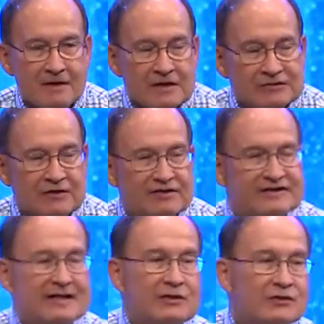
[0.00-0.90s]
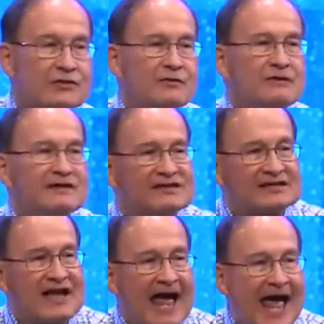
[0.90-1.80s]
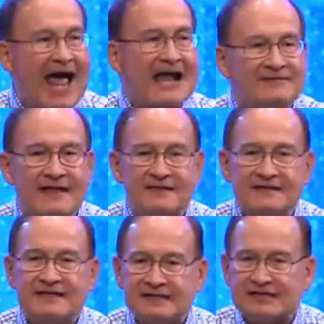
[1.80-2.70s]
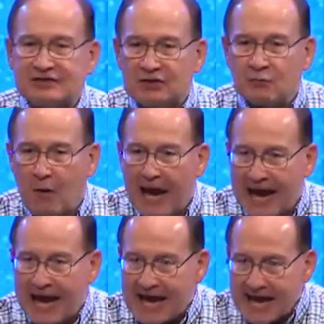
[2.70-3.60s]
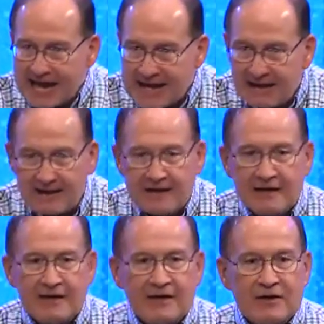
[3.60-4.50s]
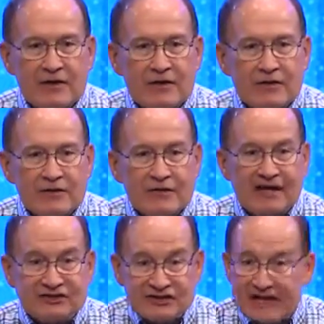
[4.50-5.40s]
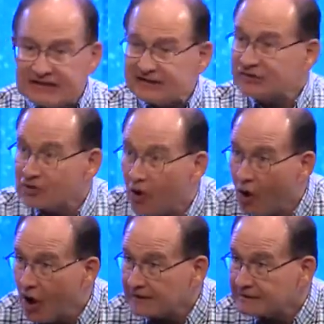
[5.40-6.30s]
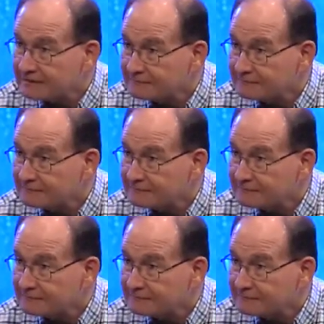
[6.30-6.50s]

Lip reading: So you see, you decide that this is the way that Jesus taught